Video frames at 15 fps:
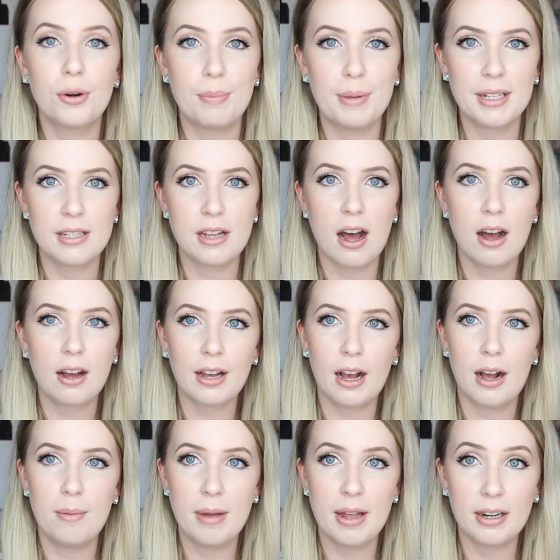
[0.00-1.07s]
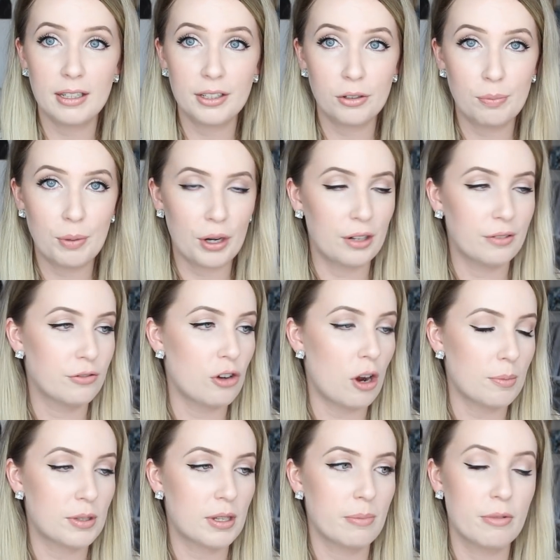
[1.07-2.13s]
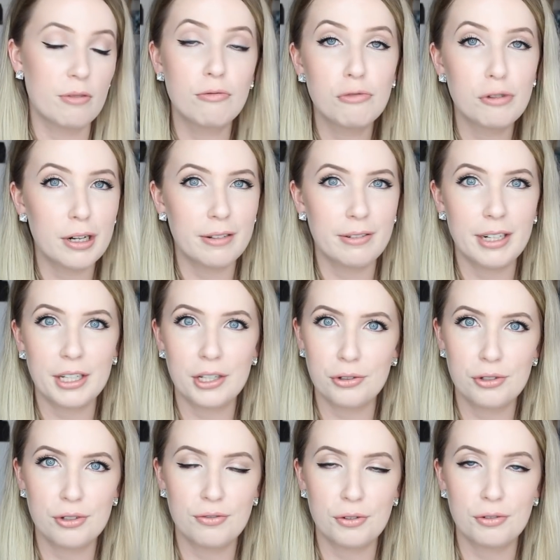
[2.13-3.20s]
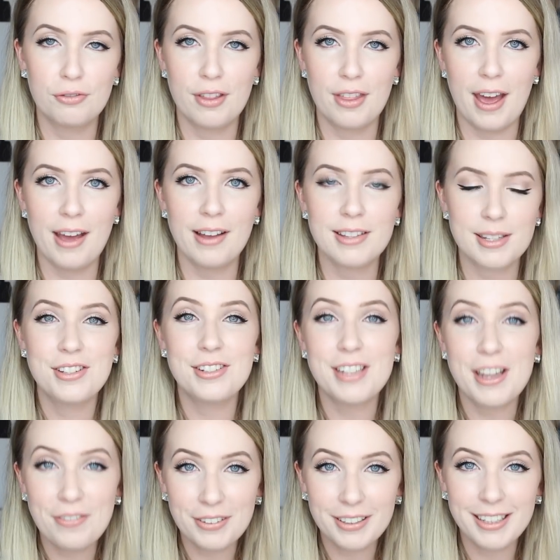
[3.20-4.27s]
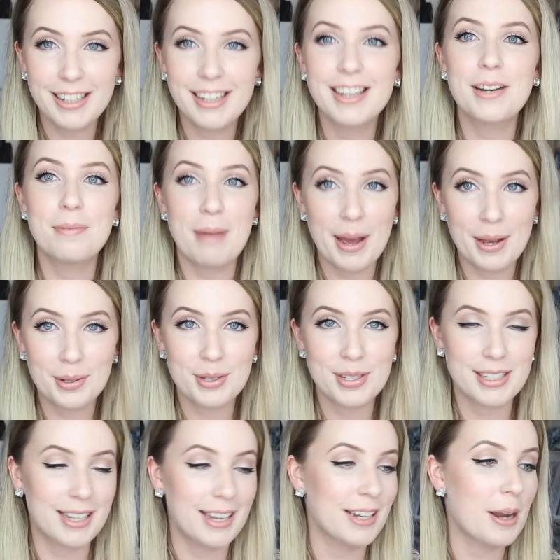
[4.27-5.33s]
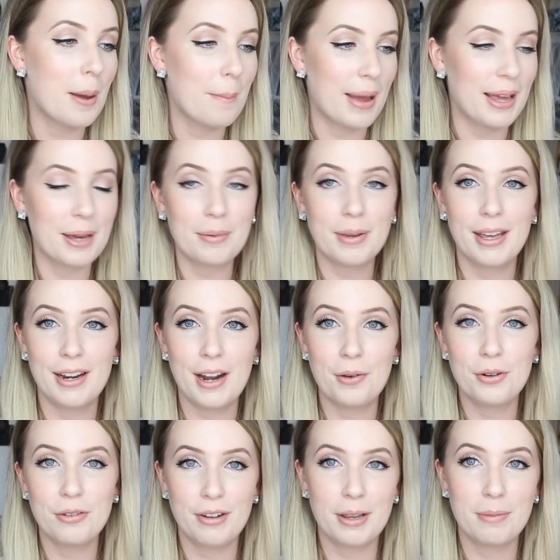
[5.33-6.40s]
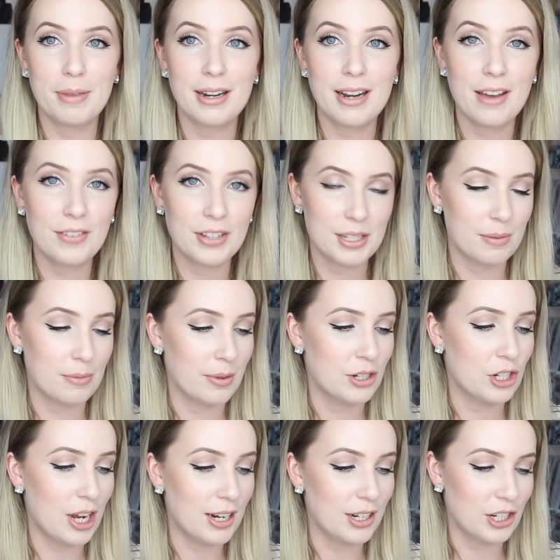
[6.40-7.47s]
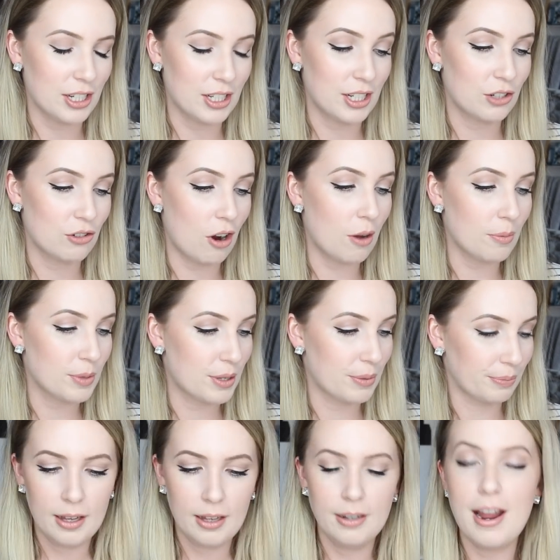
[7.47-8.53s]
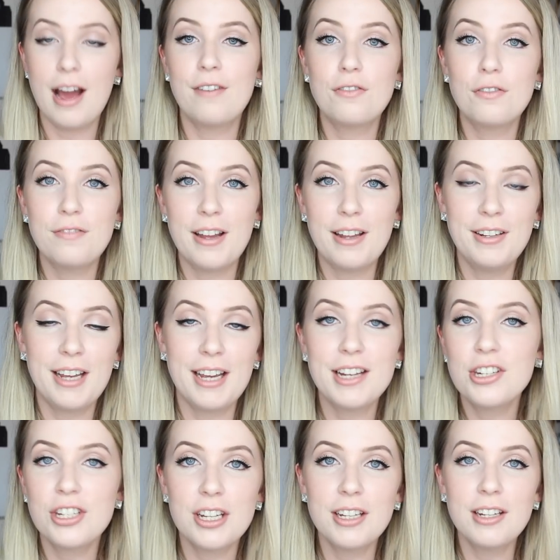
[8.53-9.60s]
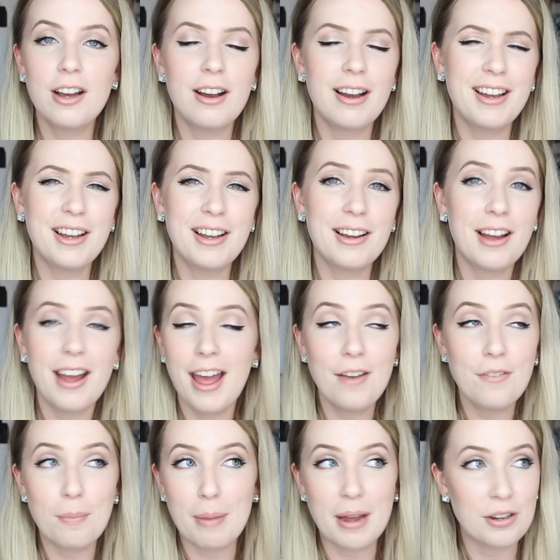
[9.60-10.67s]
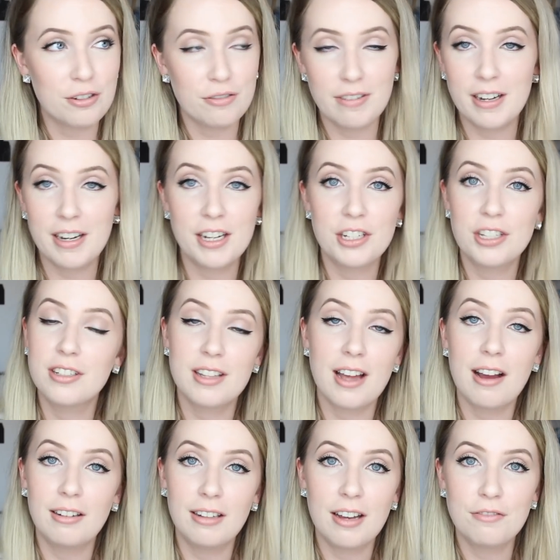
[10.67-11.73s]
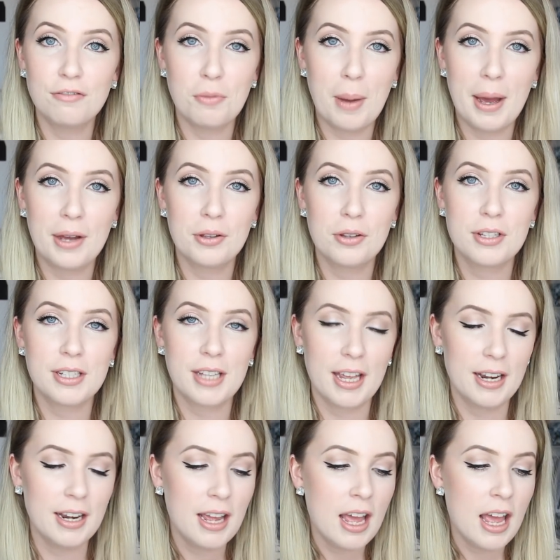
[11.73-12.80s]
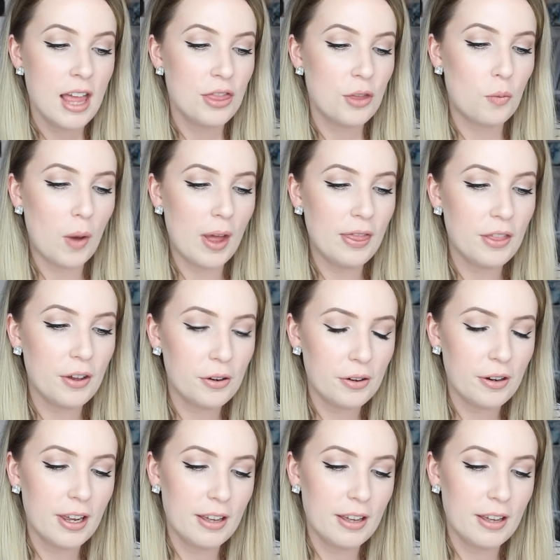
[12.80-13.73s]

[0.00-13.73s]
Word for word: are a bit dark um, and a little bottle of drops can be really really useful for that so definitely in a pale skin makeup kit I would recommend having some shade adjusting drops now for foundation, I have a bunch of foundations that I love for pale skin. The one though,